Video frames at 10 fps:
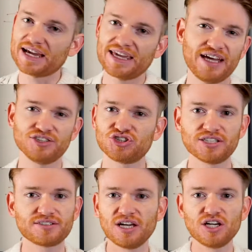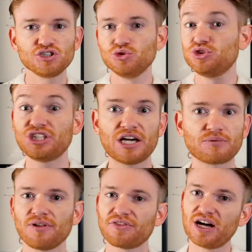I can't just do
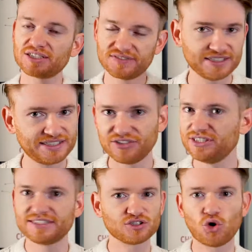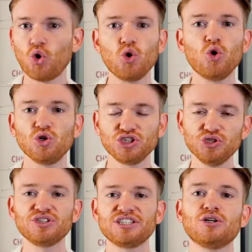general thoughts of the series as a whole
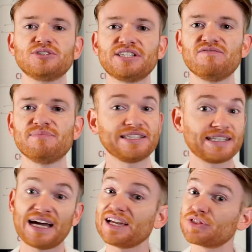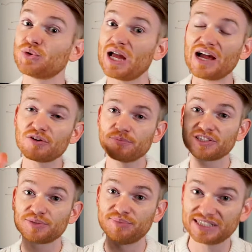using those 7 minutes. I gotta get through every
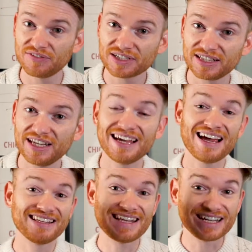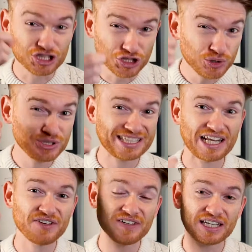book specifically, and that includes
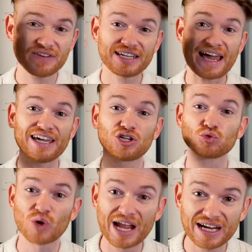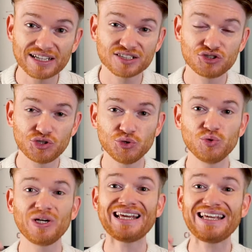giving a grade
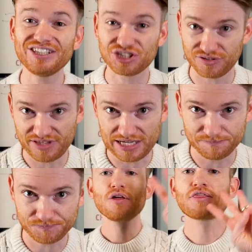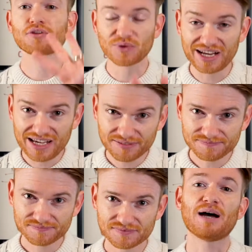to each of them. 3,
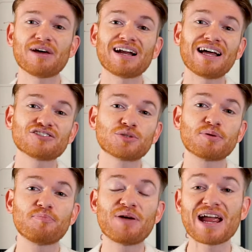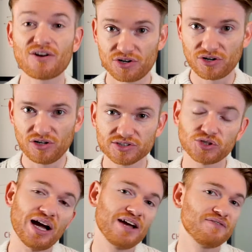I'm not allowed to prepare at all.
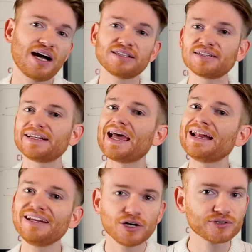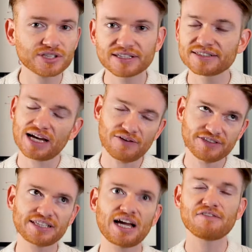So I have not done any notes on this.
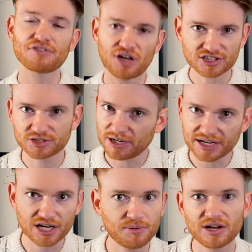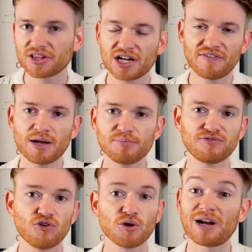Obviously I have thoughts about Harry Potter that I've had
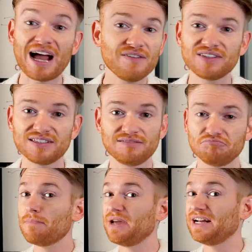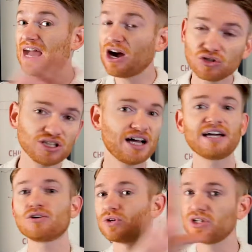before, but I haven't made an
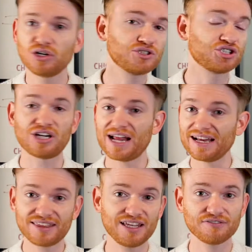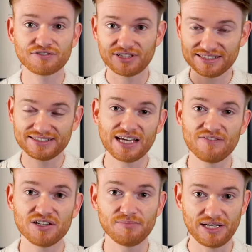outline or notes or anything for this
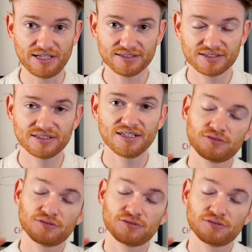7 minutes.